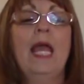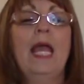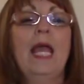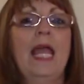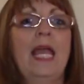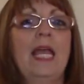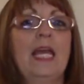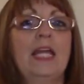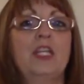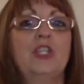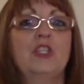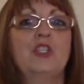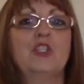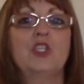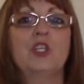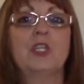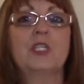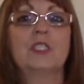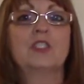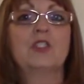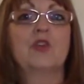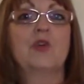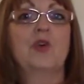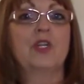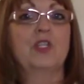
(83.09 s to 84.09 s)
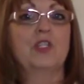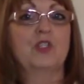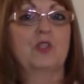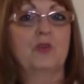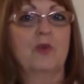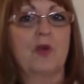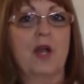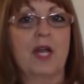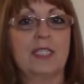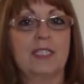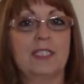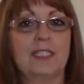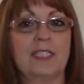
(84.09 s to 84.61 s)
and just going to
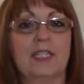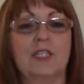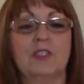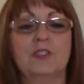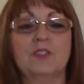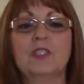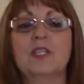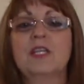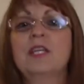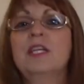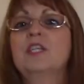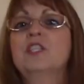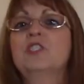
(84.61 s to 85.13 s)
garage sales.